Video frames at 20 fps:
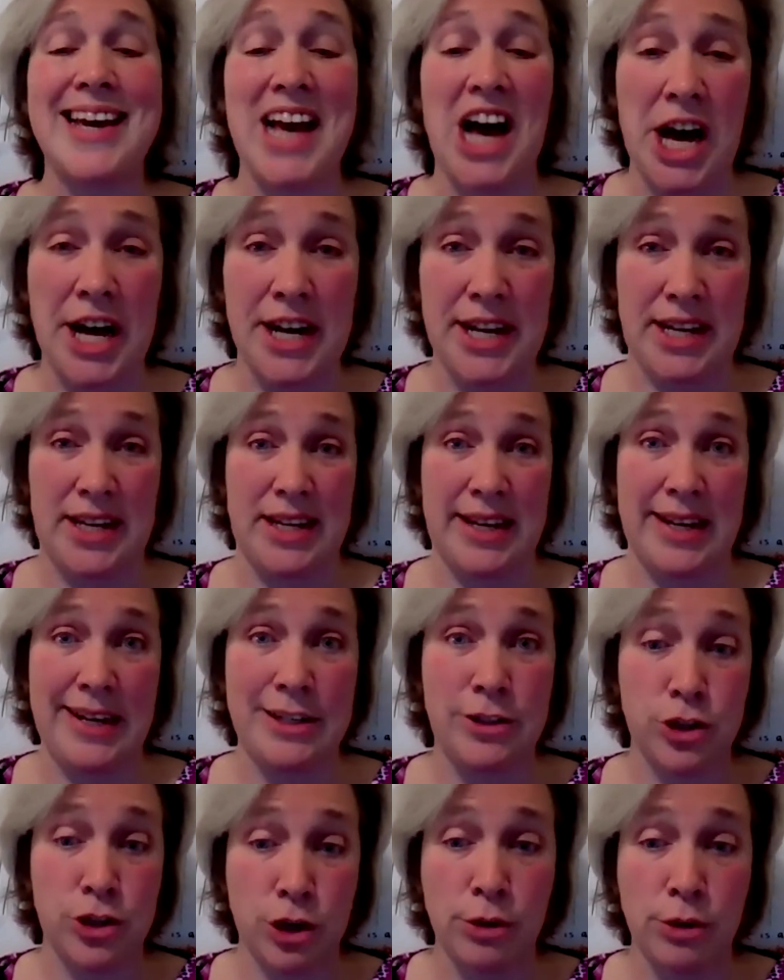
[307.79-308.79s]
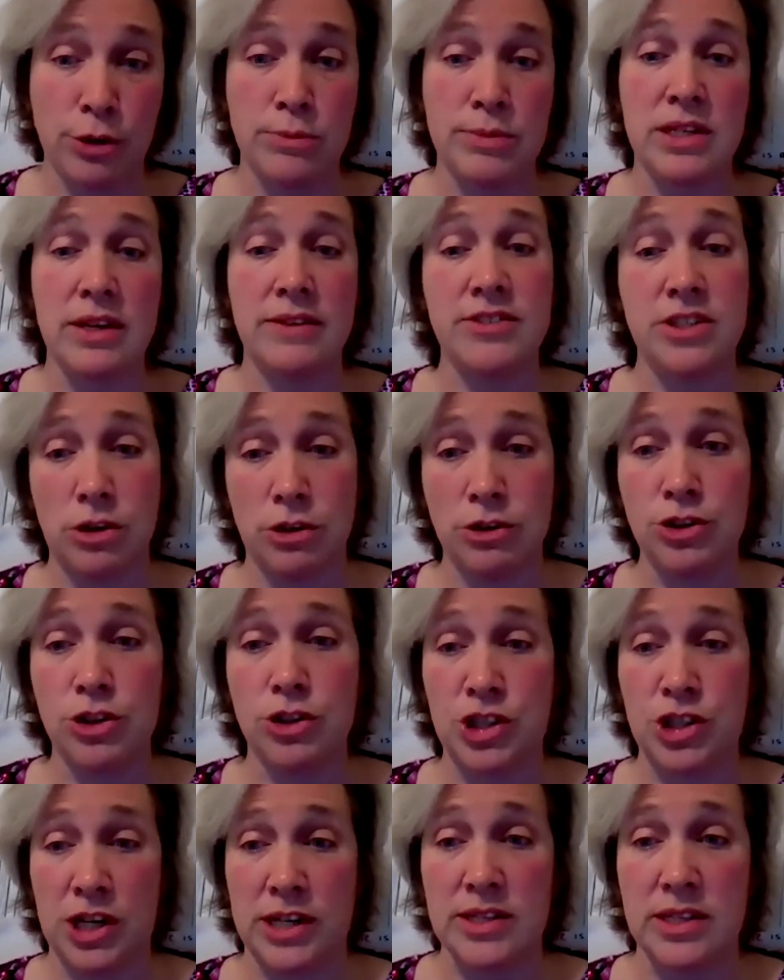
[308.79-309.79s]
got it in terms of
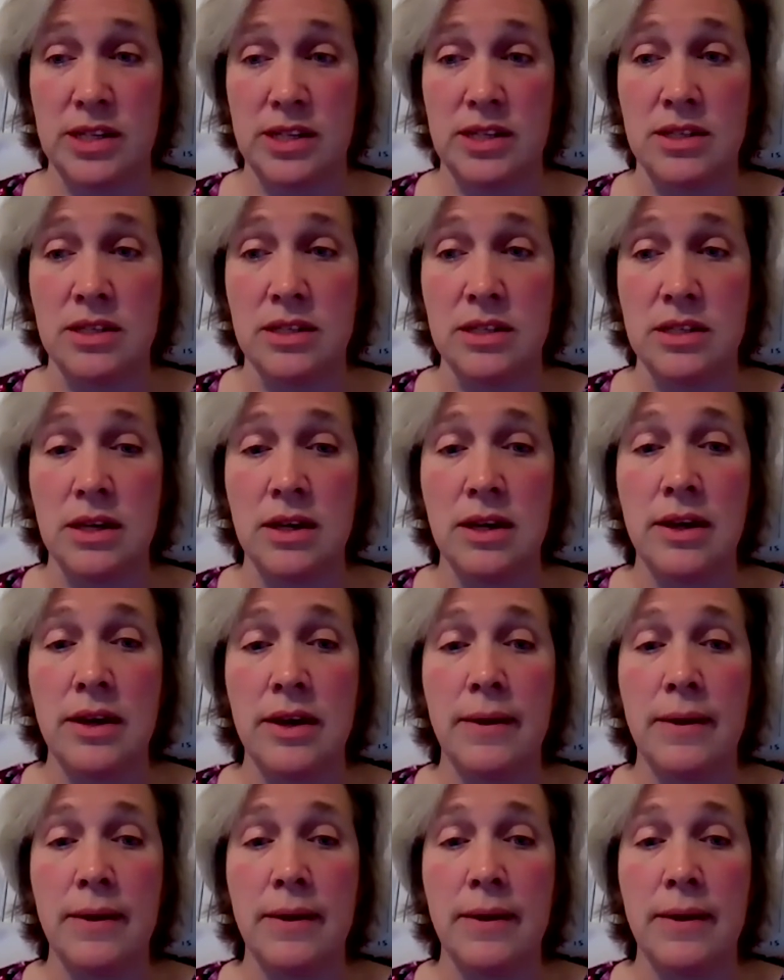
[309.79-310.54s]
social justice.